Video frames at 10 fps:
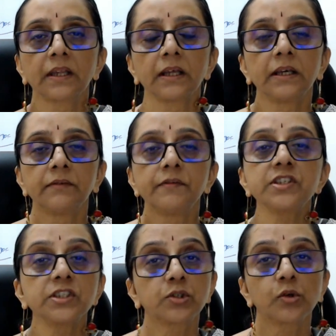which is
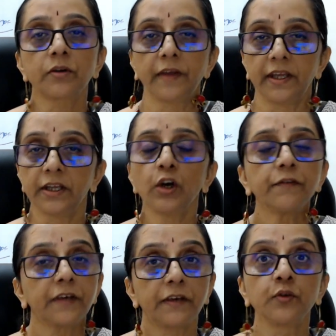you are wary of.
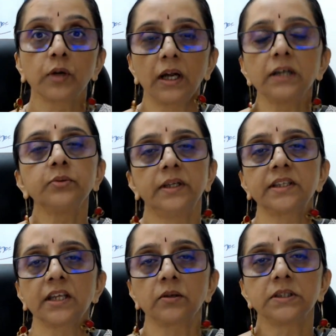If you can't do
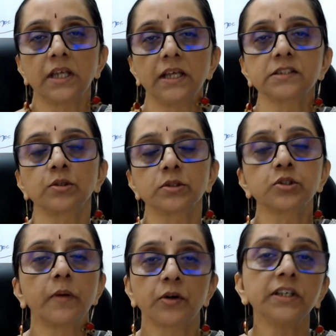anything else also
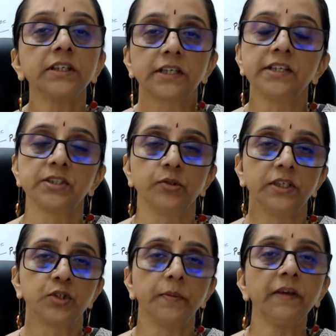about it, at least you need to
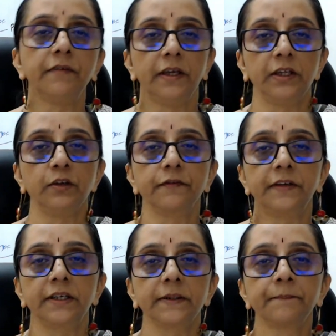be wary of it.
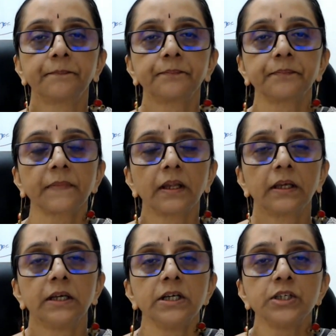
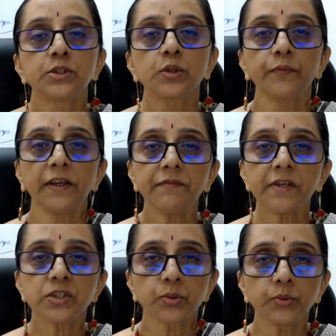So when we
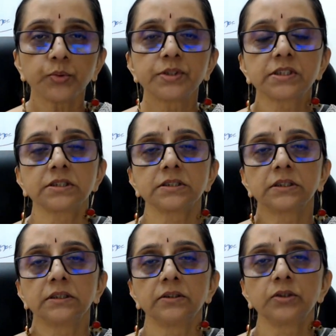choose
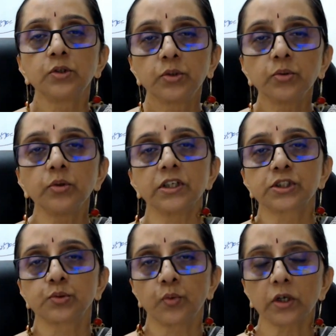to do a
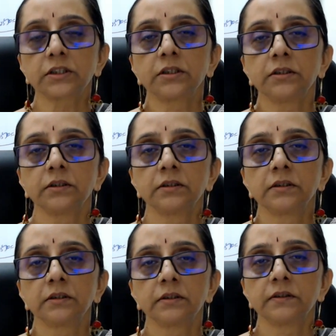SWOT
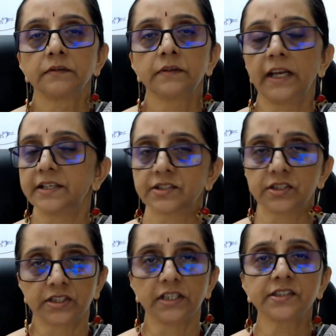it is just a
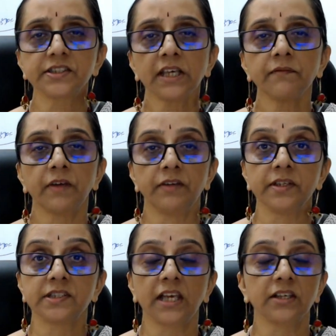listing. When we
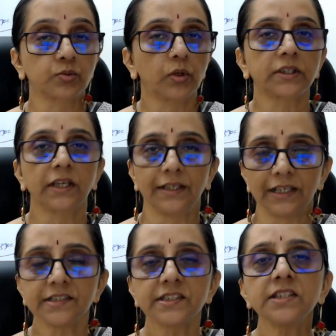say a SWOT
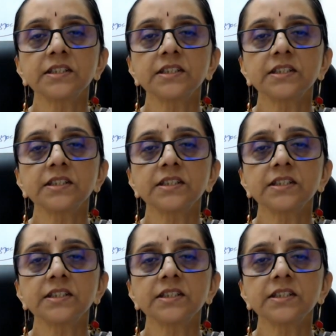analysis,